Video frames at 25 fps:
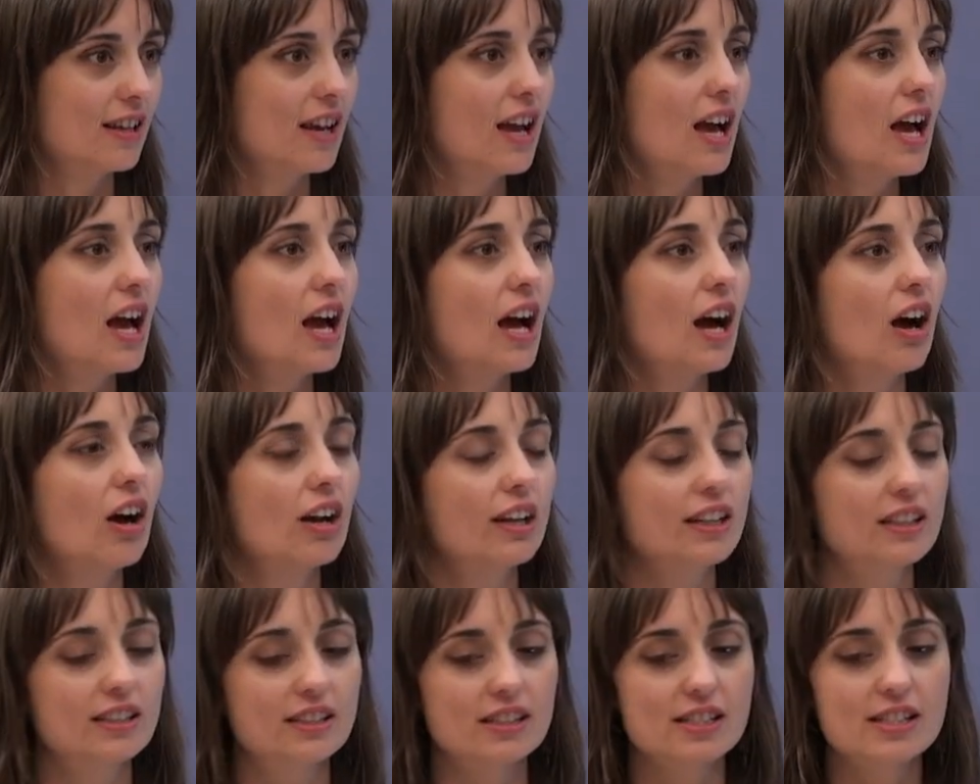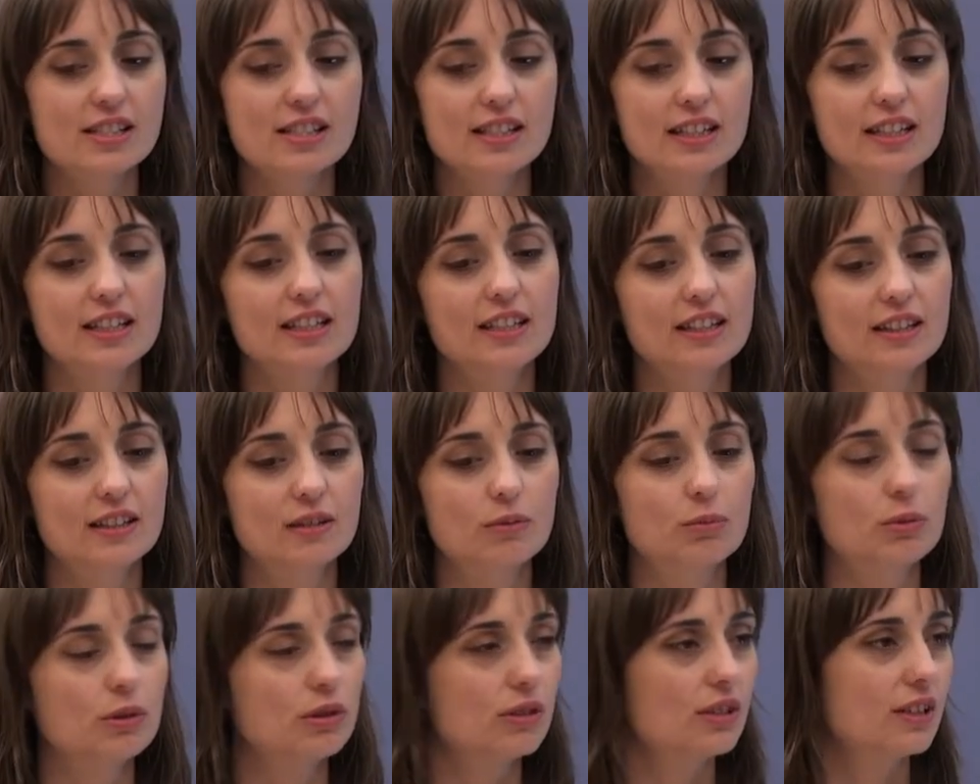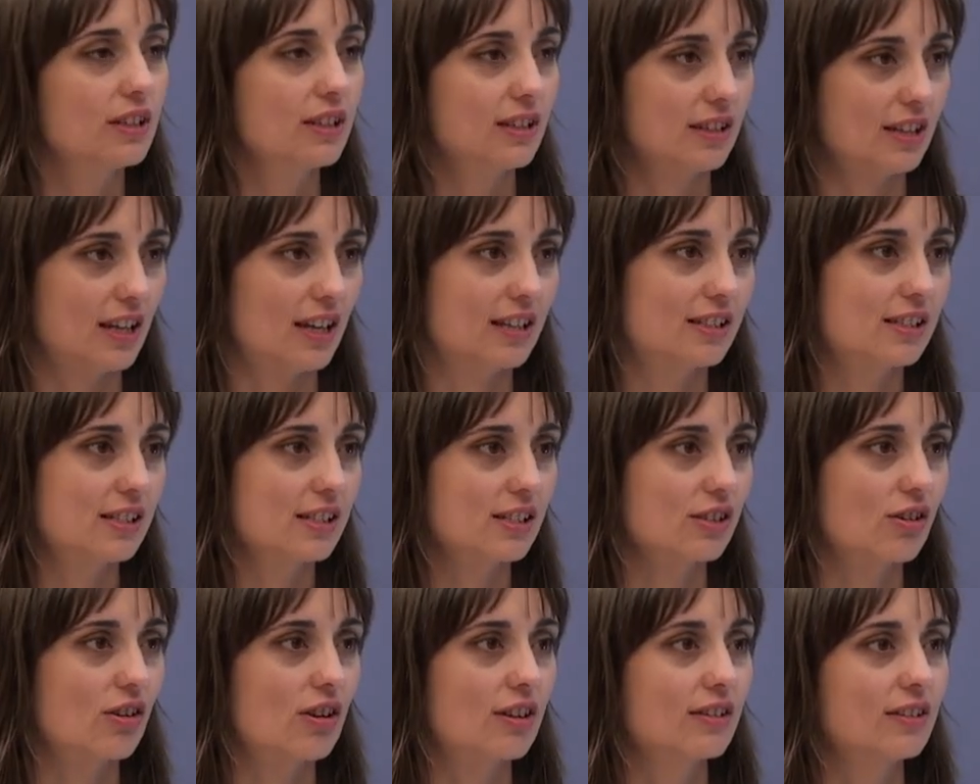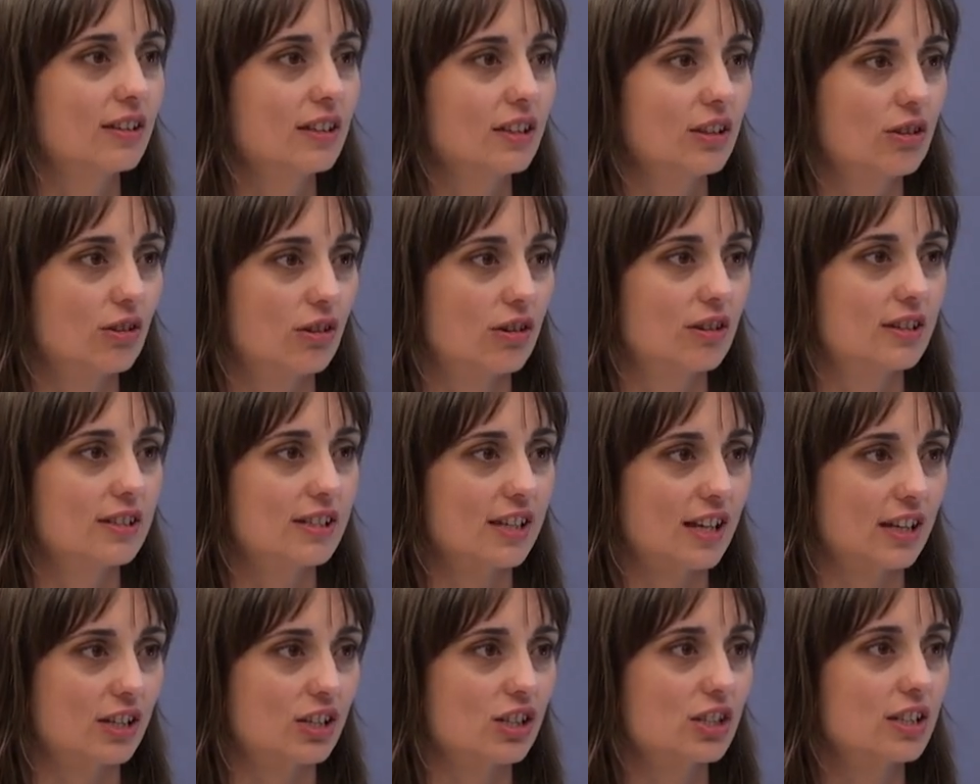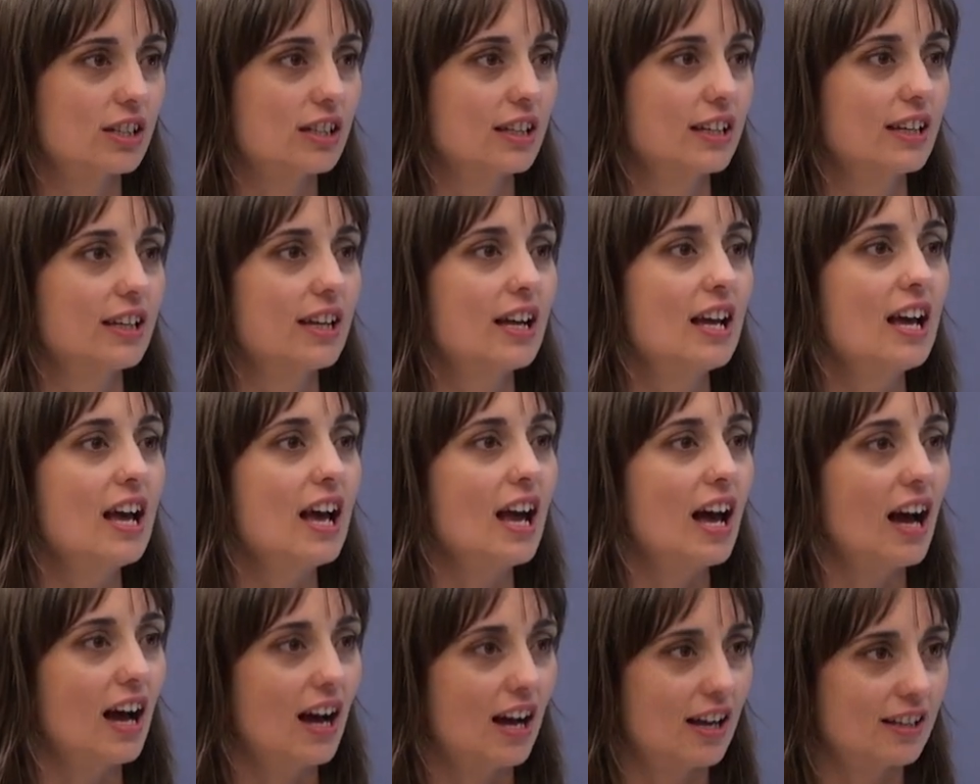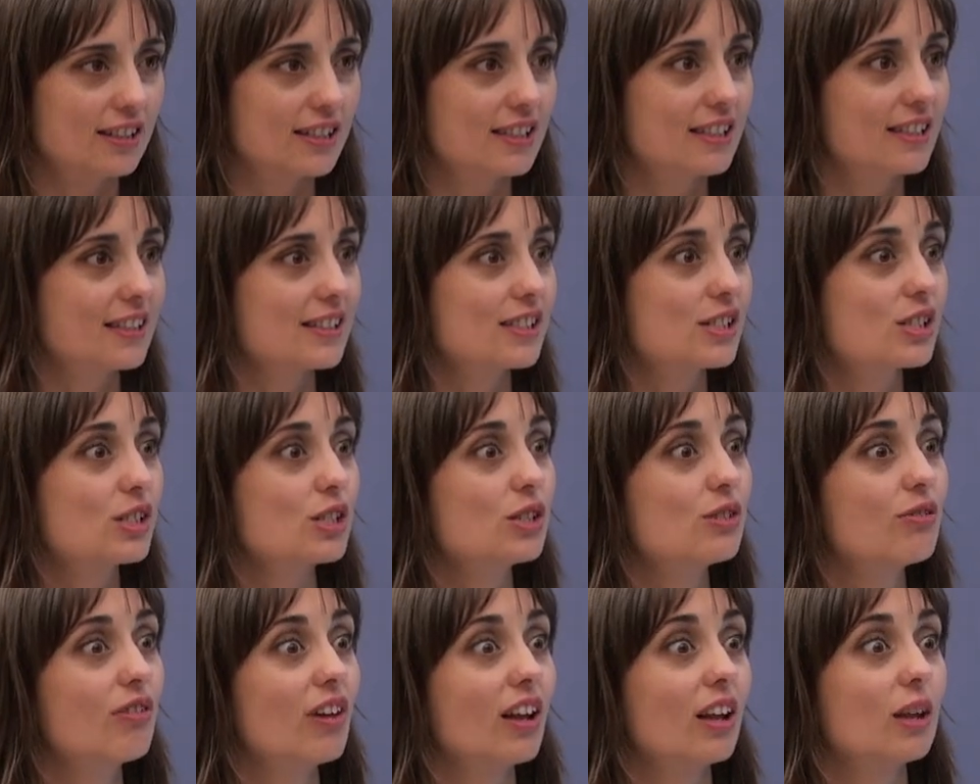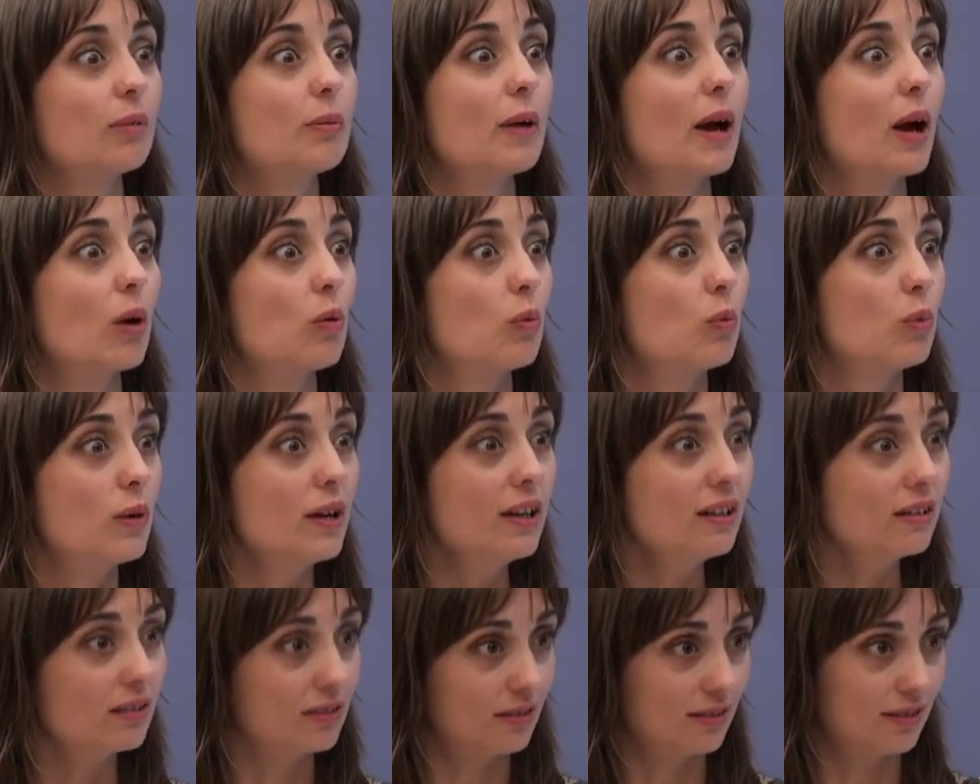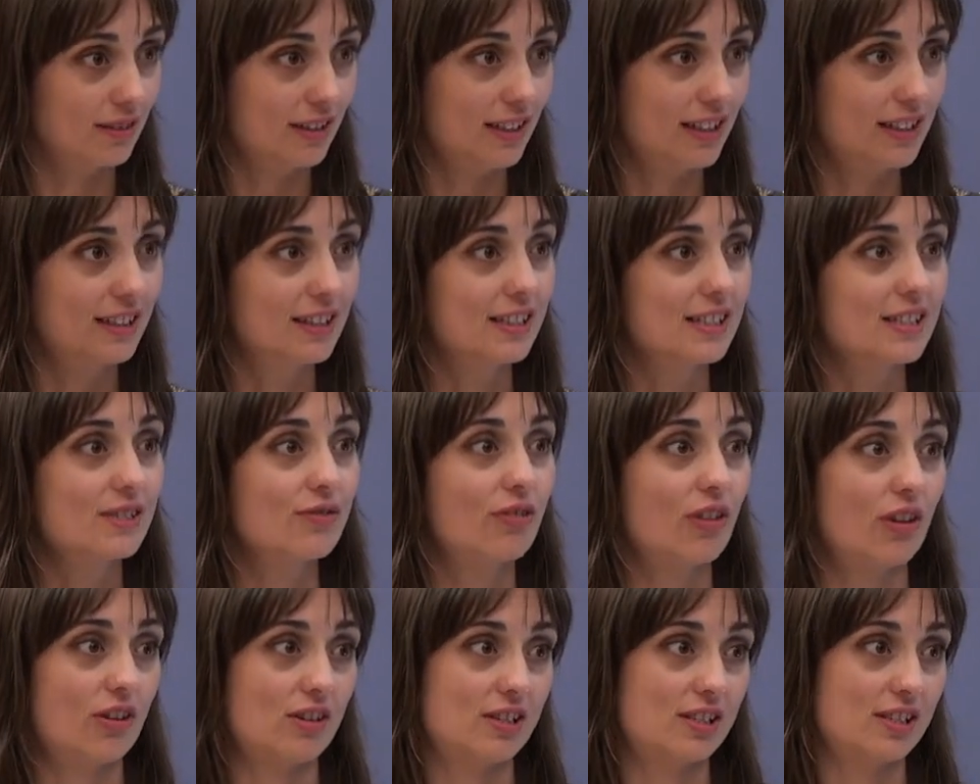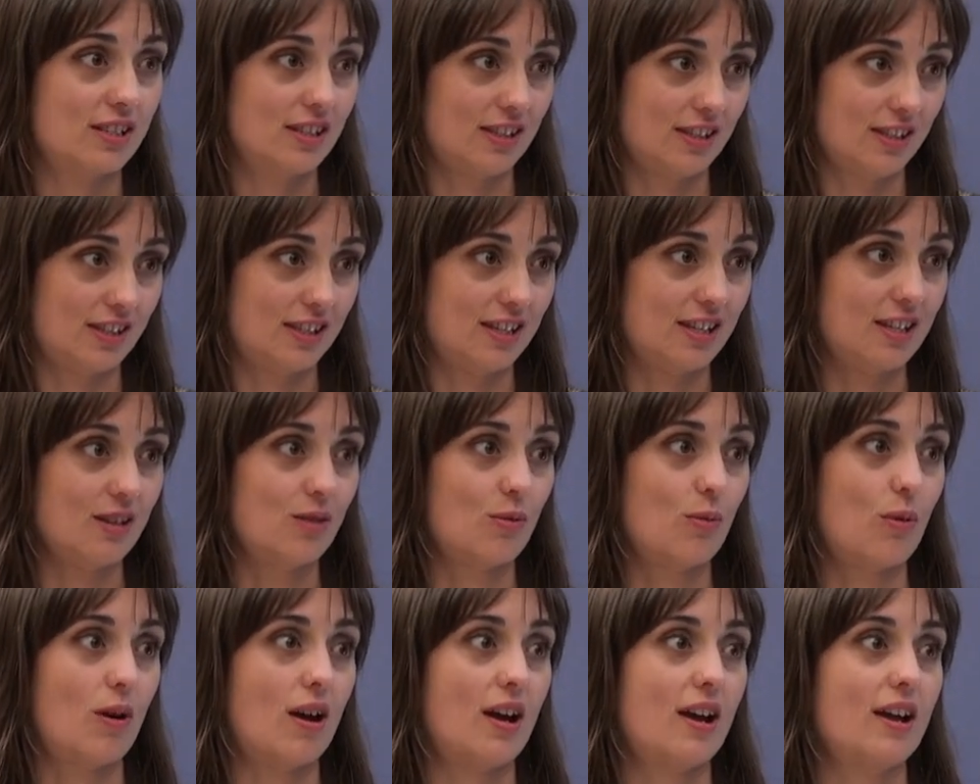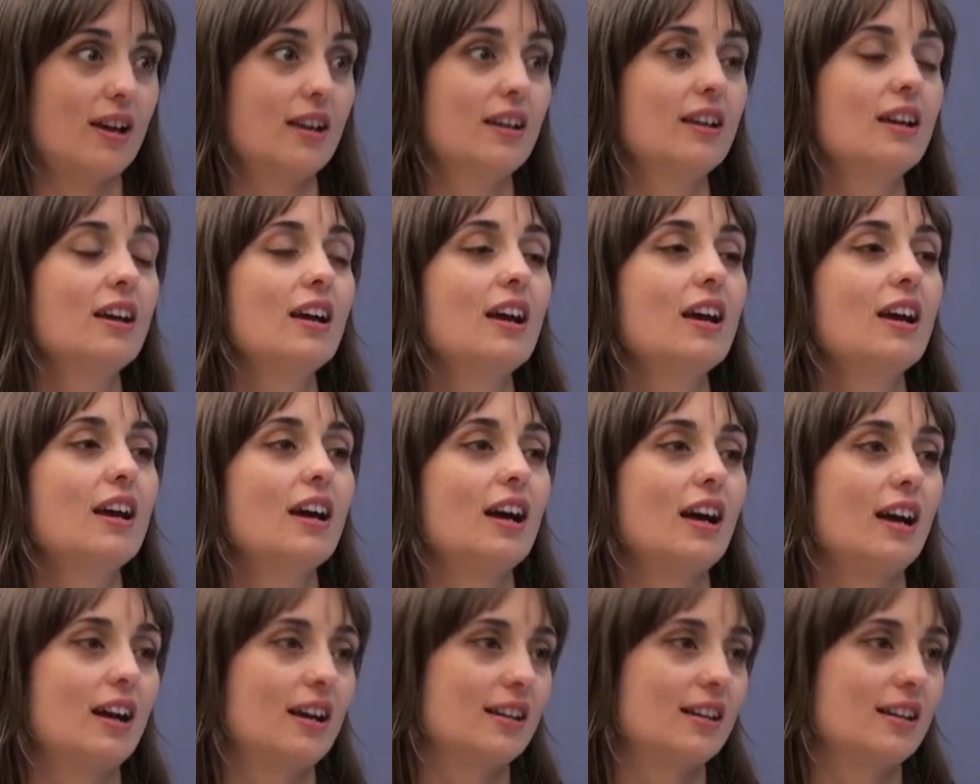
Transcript: Yes. I can see the beauty in that design, that God is actually asking us to develop our will in yep. this very sincere way yep.